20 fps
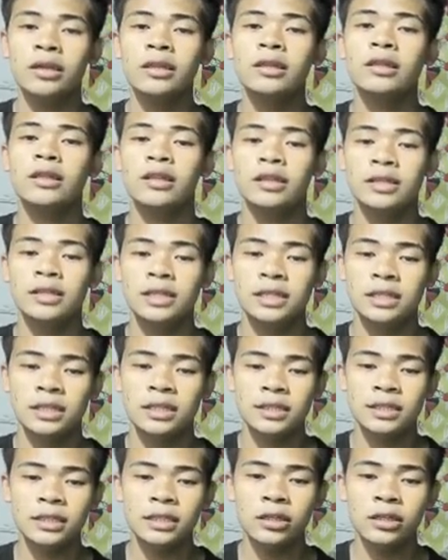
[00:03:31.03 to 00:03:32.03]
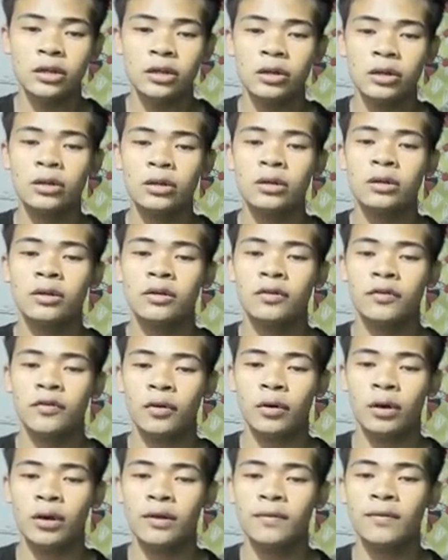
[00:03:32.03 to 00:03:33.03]
It is easier
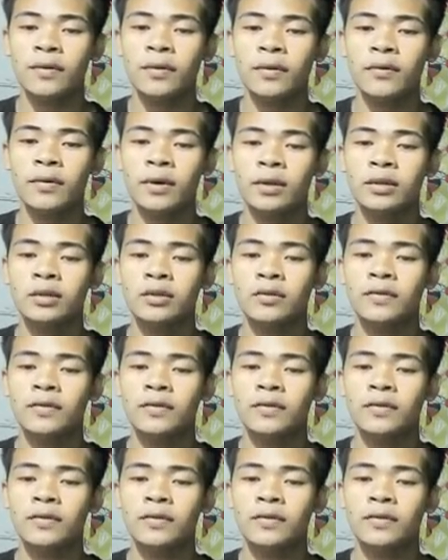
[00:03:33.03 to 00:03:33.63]
for everyone